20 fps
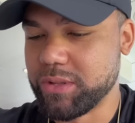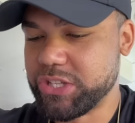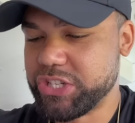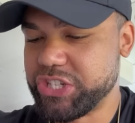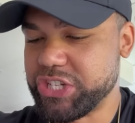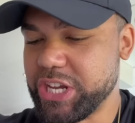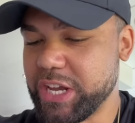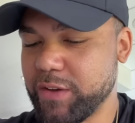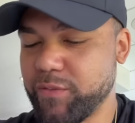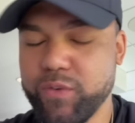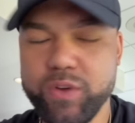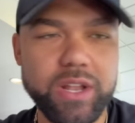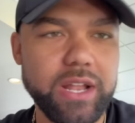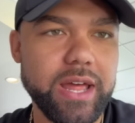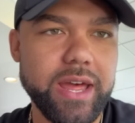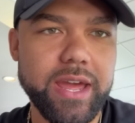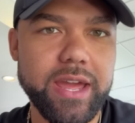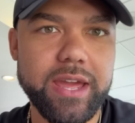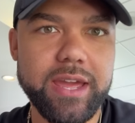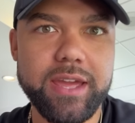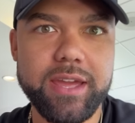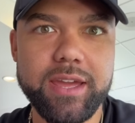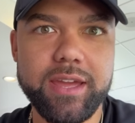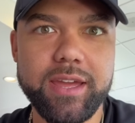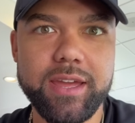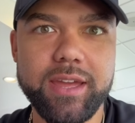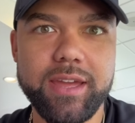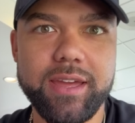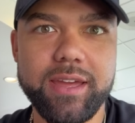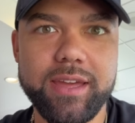Chick-fil-A
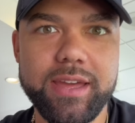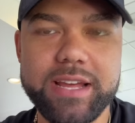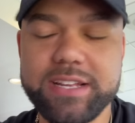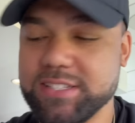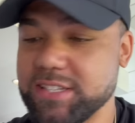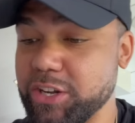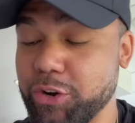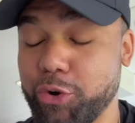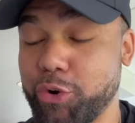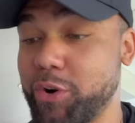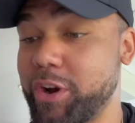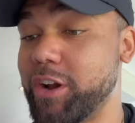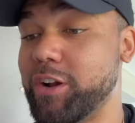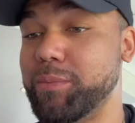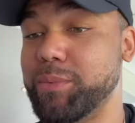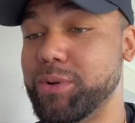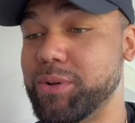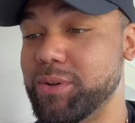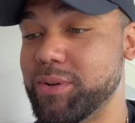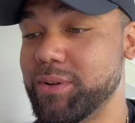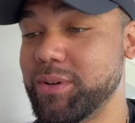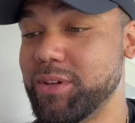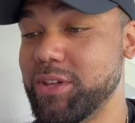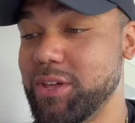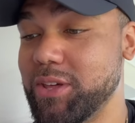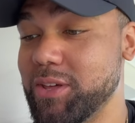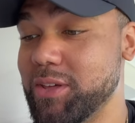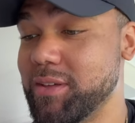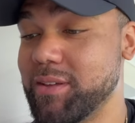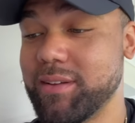is incredible.
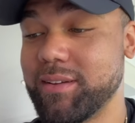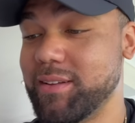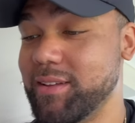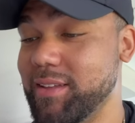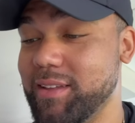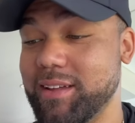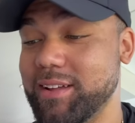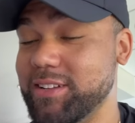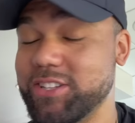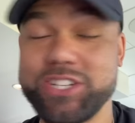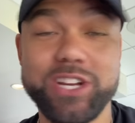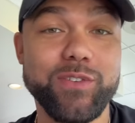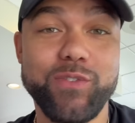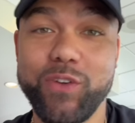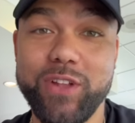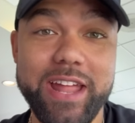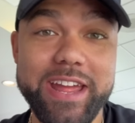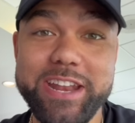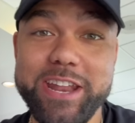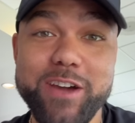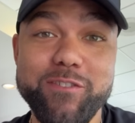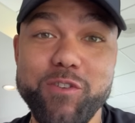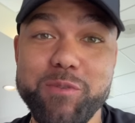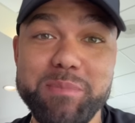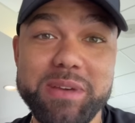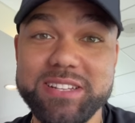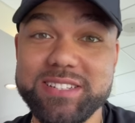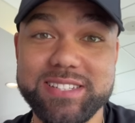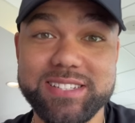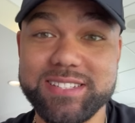Chick-fil-A never
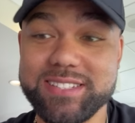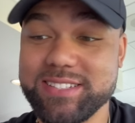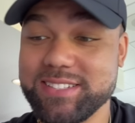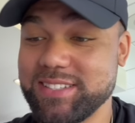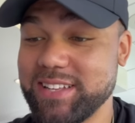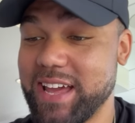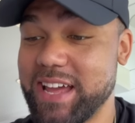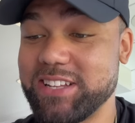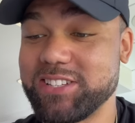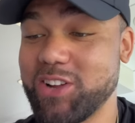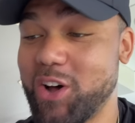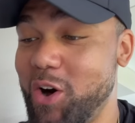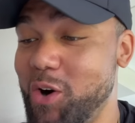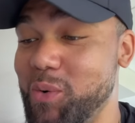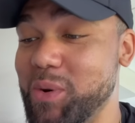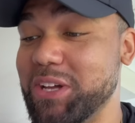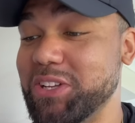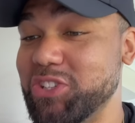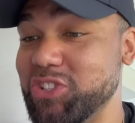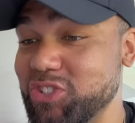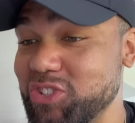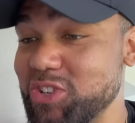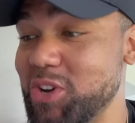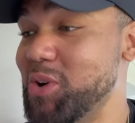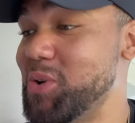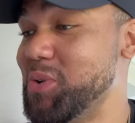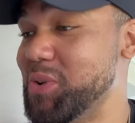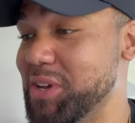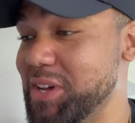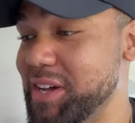misses. It's always
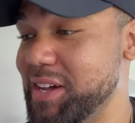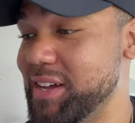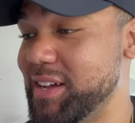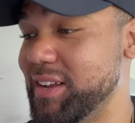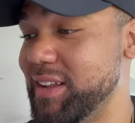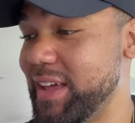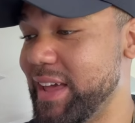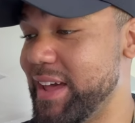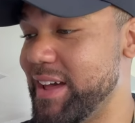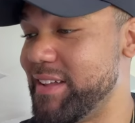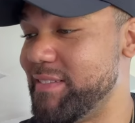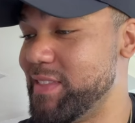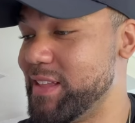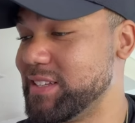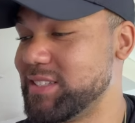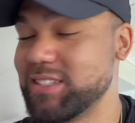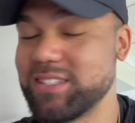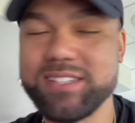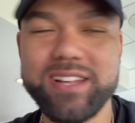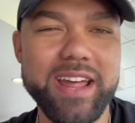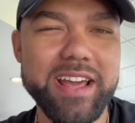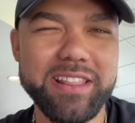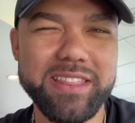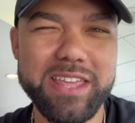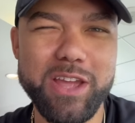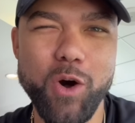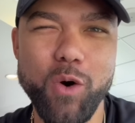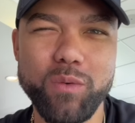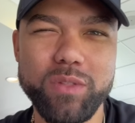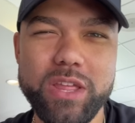so good. And this is like
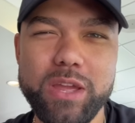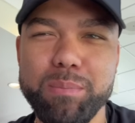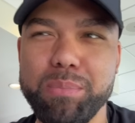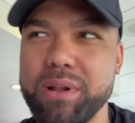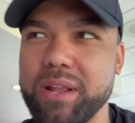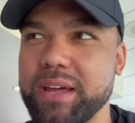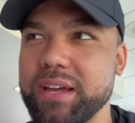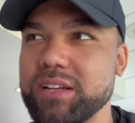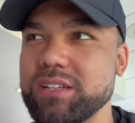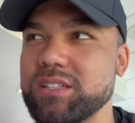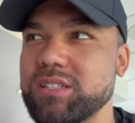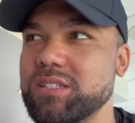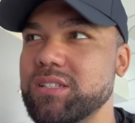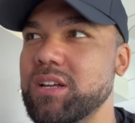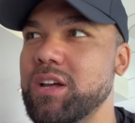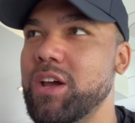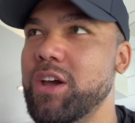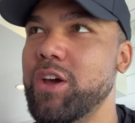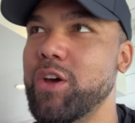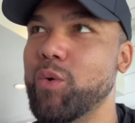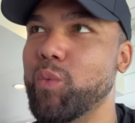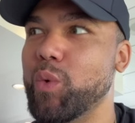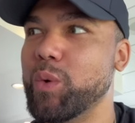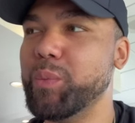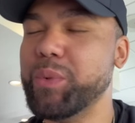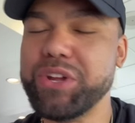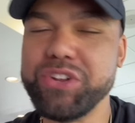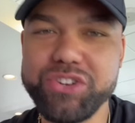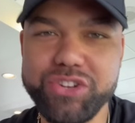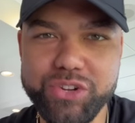the only place when
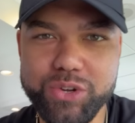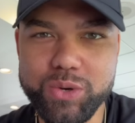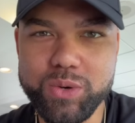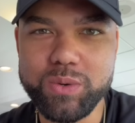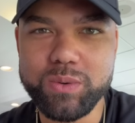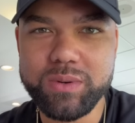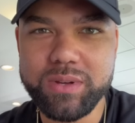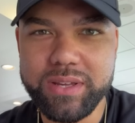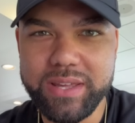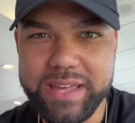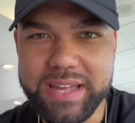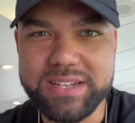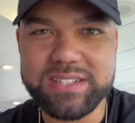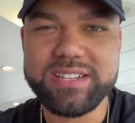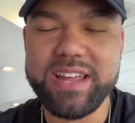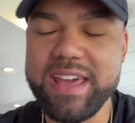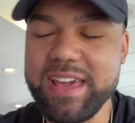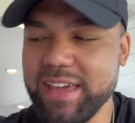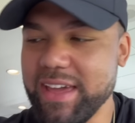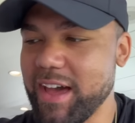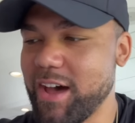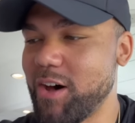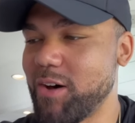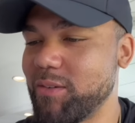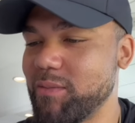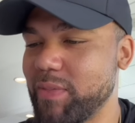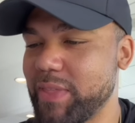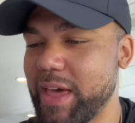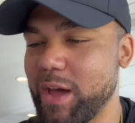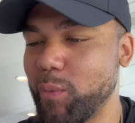we do get
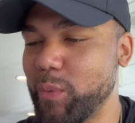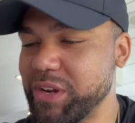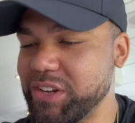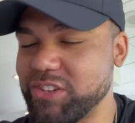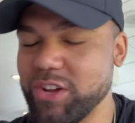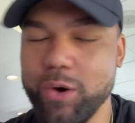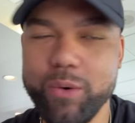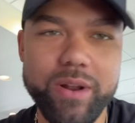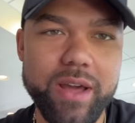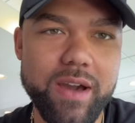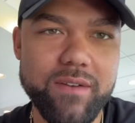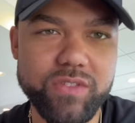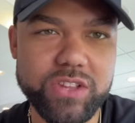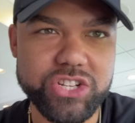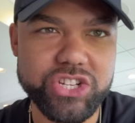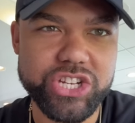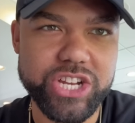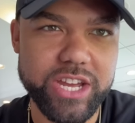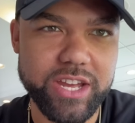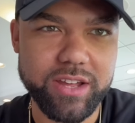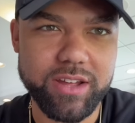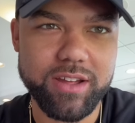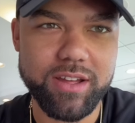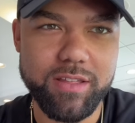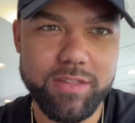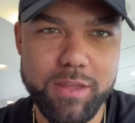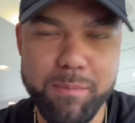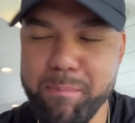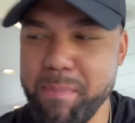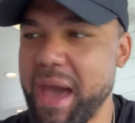takeout that we don't have to check
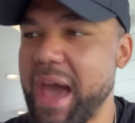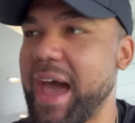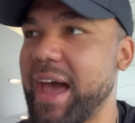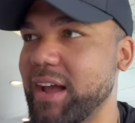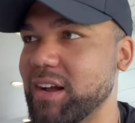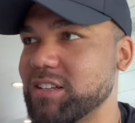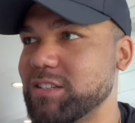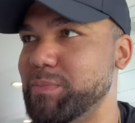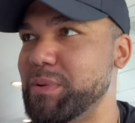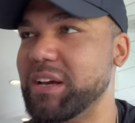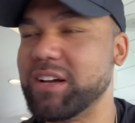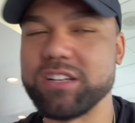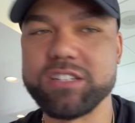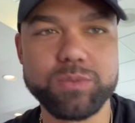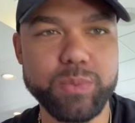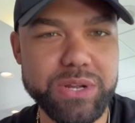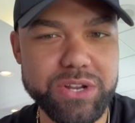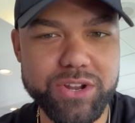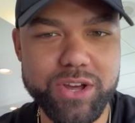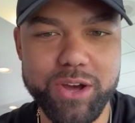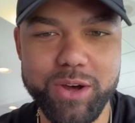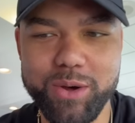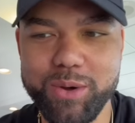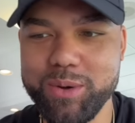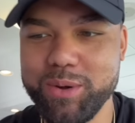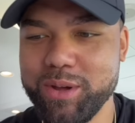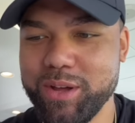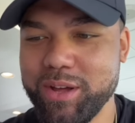the bags, because we know